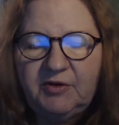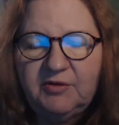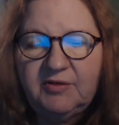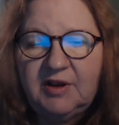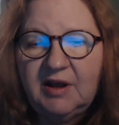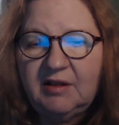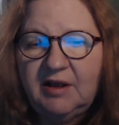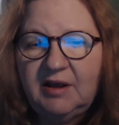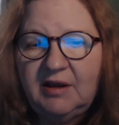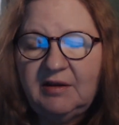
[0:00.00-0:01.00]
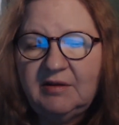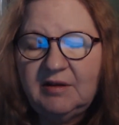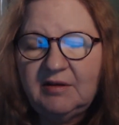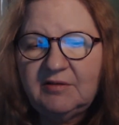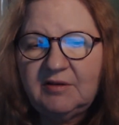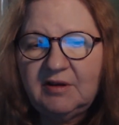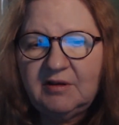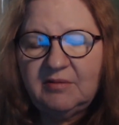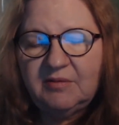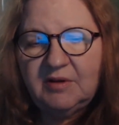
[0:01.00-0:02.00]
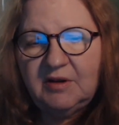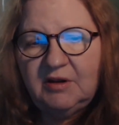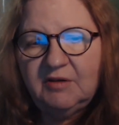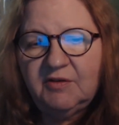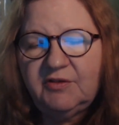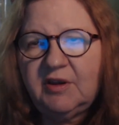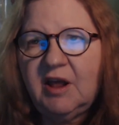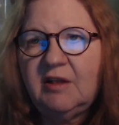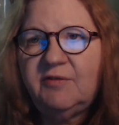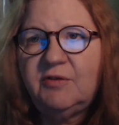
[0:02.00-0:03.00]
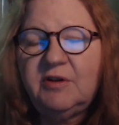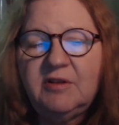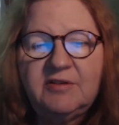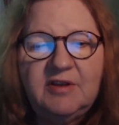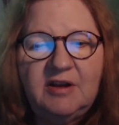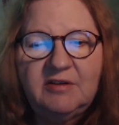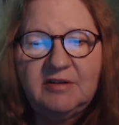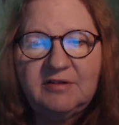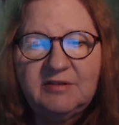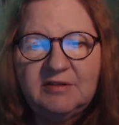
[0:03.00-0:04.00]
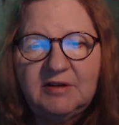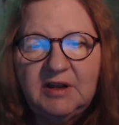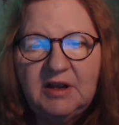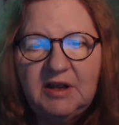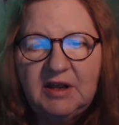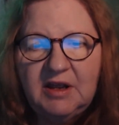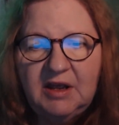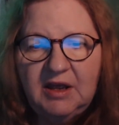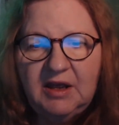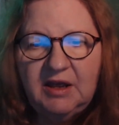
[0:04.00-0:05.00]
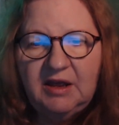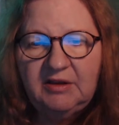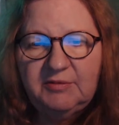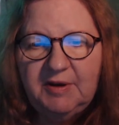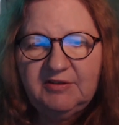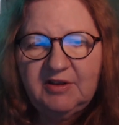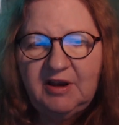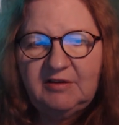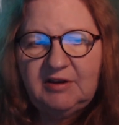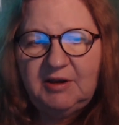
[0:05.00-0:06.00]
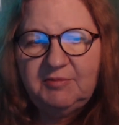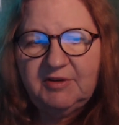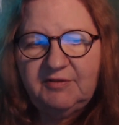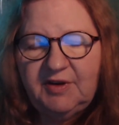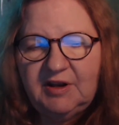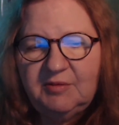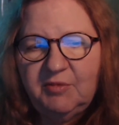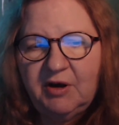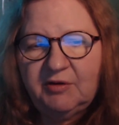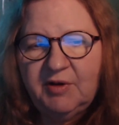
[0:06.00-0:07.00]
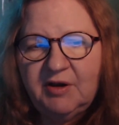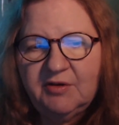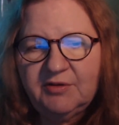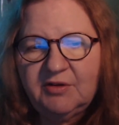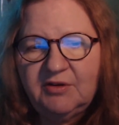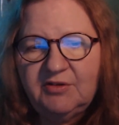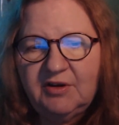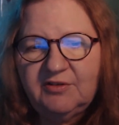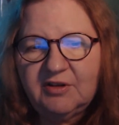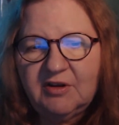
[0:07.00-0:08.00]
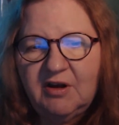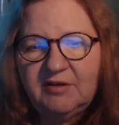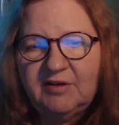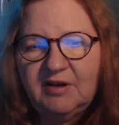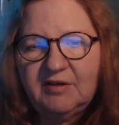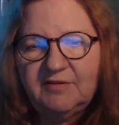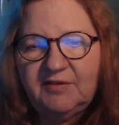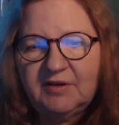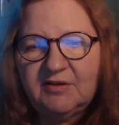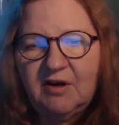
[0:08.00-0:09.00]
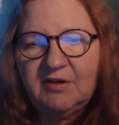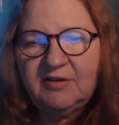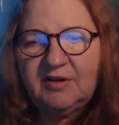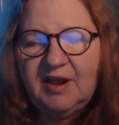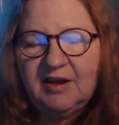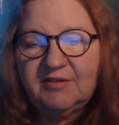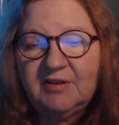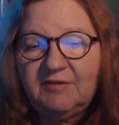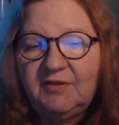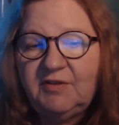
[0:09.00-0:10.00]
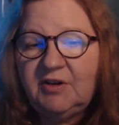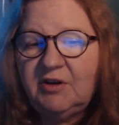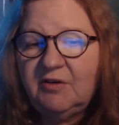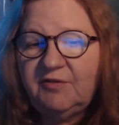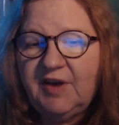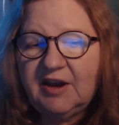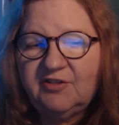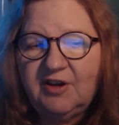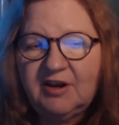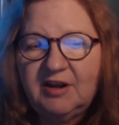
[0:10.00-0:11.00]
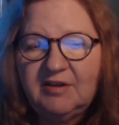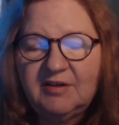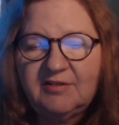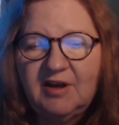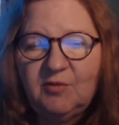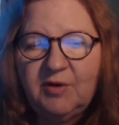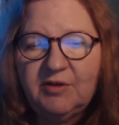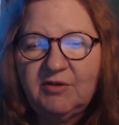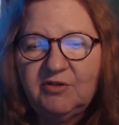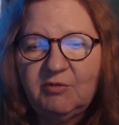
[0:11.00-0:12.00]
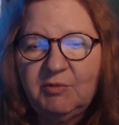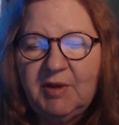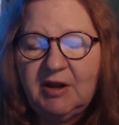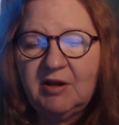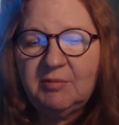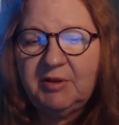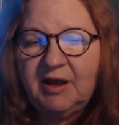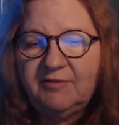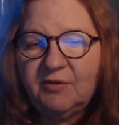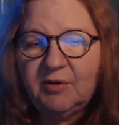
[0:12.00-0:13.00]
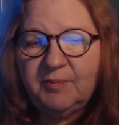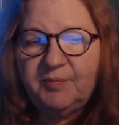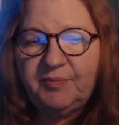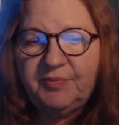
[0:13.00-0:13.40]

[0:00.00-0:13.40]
UCLA, that's University of California, Los Angeles, specialized teams of vetted moderators could judge the content of the text of the video, fact check it, and decide whether it should remain on the platform.